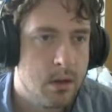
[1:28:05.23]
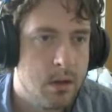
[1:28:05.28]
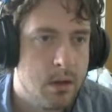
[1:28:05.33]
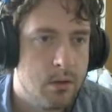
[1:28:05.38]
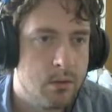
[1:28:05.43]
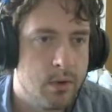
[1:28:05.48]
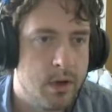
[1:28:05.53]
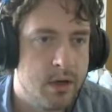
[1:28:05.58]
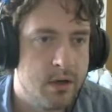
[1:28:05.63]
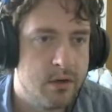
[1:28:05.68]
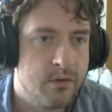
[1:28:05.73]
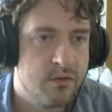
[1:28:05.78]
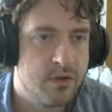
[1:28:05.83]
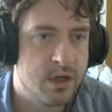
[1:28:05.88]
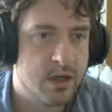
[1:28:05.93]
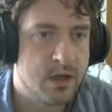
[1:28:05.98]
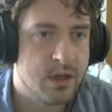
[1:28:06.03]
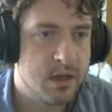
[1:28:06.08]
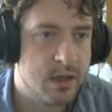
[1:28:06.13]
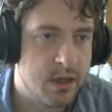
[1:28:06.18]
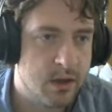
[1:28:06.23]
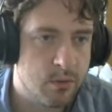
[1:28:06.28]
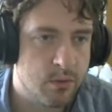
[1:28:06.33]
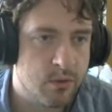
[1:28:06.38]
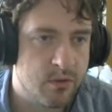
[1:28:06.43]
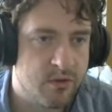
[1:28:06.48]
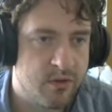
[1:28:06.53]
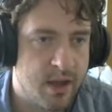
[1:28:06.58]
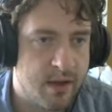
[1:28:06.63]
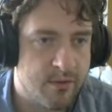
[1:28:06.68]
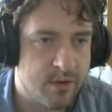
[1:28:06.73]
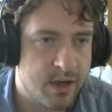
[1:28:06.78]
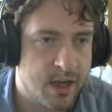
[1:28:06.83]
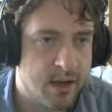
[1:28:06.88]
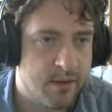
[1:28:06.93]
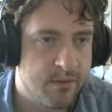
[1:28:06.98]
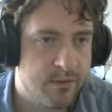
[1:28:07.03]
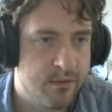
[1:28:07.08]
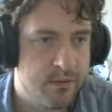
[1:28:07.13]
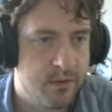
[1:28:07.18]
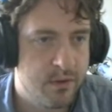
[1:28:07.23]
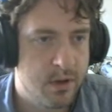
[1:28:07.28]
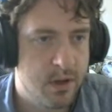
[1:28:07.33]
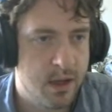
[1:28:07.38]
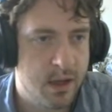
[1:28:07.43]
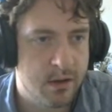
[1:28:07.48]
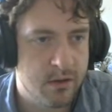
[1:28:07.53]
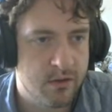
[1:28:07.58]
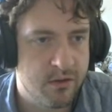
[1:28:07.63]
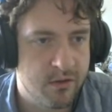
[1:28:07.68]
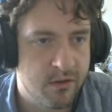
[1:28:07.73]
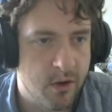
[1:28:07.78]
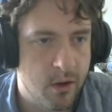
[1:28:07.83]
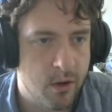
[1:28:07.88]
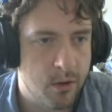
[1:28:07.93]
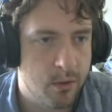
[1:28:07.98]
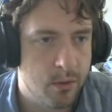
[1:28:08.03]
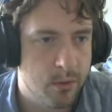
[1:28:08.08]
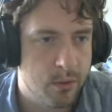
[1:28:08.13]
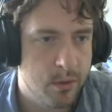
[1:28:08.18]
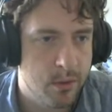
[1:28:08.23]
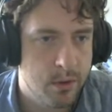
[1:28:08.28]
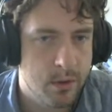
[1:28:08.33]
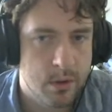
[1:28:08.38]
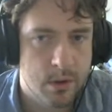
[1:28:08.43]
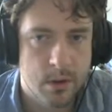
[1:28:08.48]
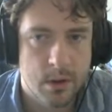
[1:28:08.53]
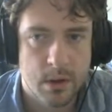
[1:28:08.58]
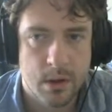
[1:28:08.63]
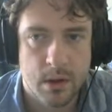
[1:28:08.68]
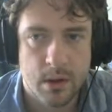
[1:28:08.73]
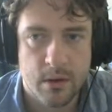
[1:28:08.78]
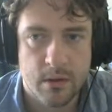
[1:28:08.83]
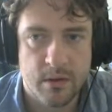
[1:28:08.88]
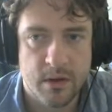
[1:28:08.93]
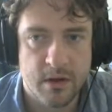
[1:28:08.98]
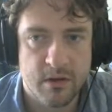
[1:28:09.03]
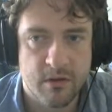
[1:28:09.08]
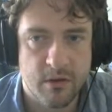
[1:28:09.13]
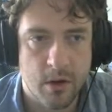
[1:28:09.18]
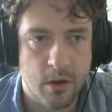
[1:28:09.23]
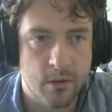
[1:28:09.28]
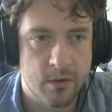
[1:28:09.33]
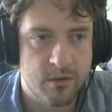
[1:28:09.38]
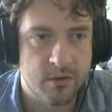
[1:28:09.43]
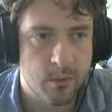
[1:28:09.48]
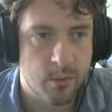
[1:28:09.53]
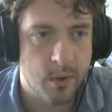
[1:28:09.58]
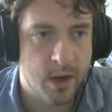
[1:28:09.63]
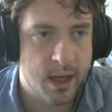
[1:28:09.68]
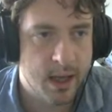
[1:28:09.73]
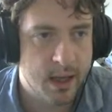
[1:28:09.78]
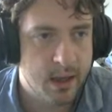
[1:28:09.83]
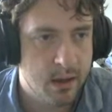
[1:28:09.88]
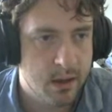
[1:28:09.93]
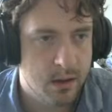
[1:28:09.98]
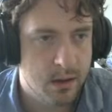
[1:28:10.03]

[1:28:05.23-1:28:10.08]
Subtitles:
Reign of chicken equals 7F, and so this goes away,